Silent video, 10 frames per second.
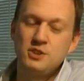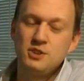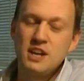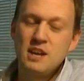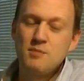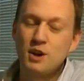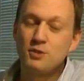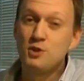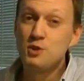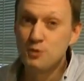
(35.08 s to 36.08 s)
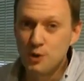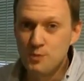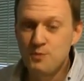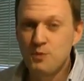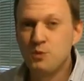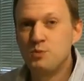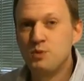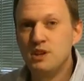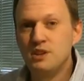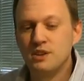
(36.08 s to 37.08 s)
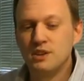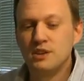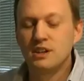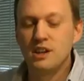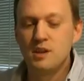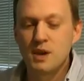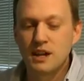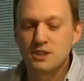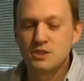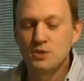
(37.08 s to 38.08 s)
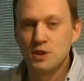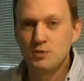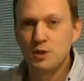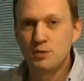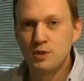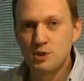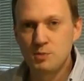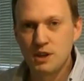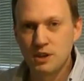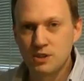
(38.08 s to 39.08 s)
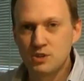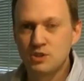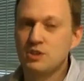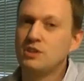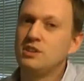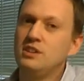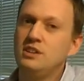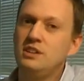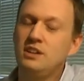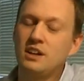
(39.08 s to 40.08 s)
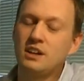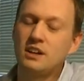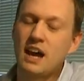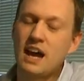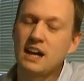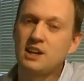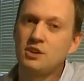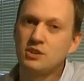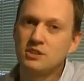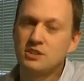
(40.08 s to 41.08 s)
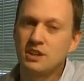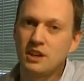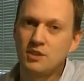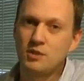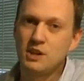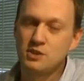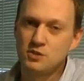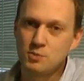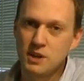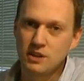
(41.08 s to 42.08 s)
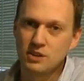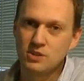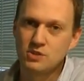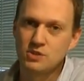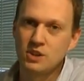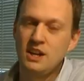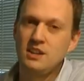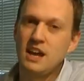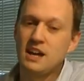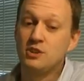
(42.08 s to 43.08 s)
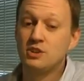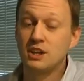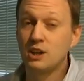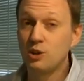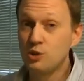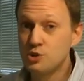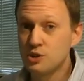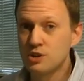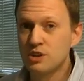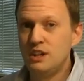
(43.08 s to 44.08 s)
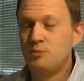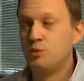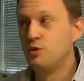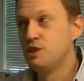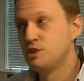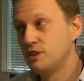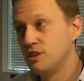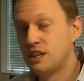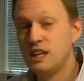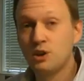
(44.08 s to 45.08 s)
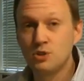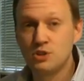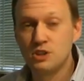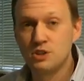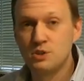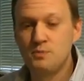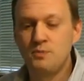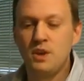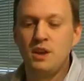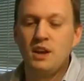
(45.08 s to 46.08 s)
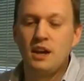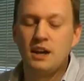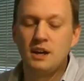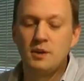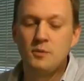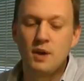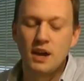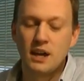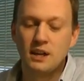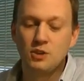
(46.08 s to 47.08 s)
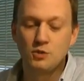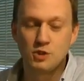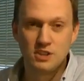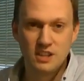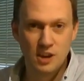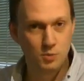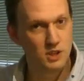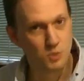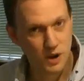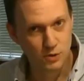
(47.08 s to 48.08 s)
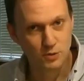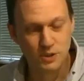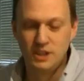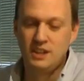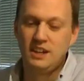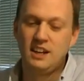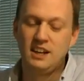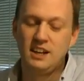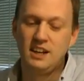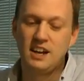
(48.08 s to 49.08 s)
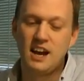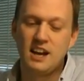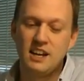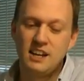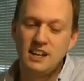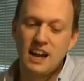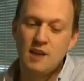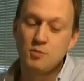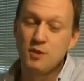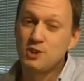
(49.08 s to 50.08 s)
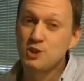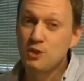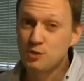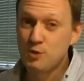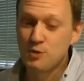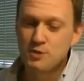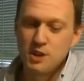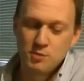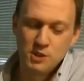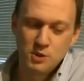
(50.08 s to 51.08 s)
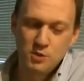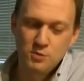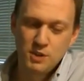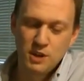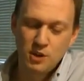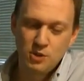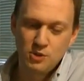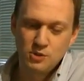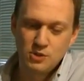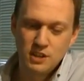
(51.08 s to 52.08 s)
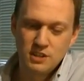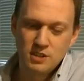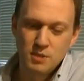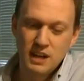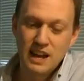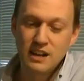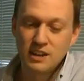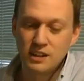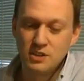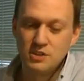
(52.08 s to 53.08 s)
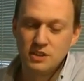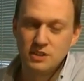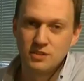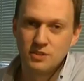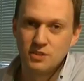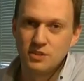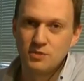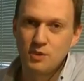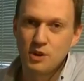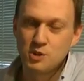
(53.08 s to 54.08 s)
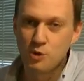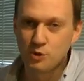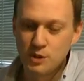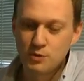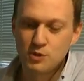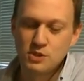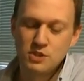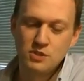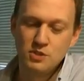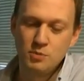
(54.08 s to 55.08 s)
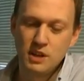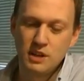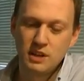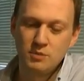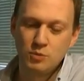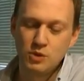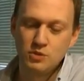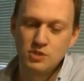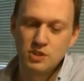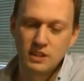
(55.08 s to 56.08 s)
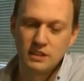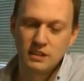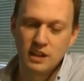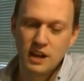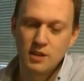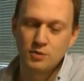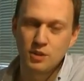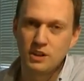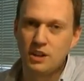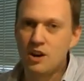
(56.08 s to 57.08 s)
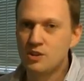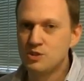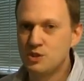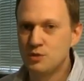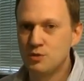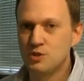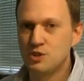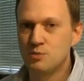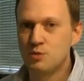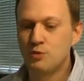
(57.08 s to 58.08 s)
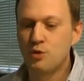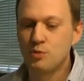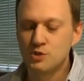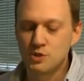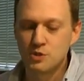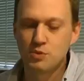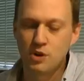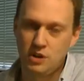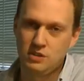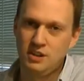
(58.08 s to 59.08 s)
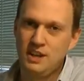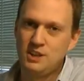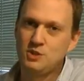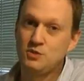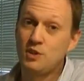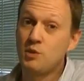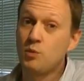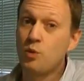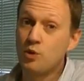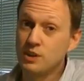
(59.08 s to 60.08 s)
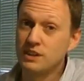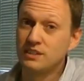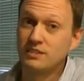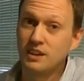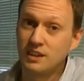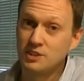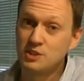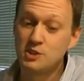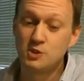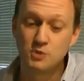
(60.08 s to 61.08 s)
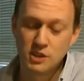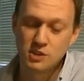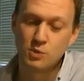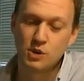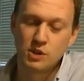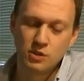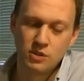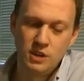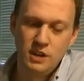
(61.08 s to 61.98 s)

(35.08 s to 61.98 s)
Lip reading: To name a few of them would be the Climax 350 speakers, the Accurate range of speakers, the Accurate enclosure, more recently the Kiko system, and obviously the LP12. I have a bit of a soft spot for the LP12 because as a mechanical engineer, very small differences that you make in what you design can have a large difference in the performance of the product. So it's a very rewarding system to actually work on.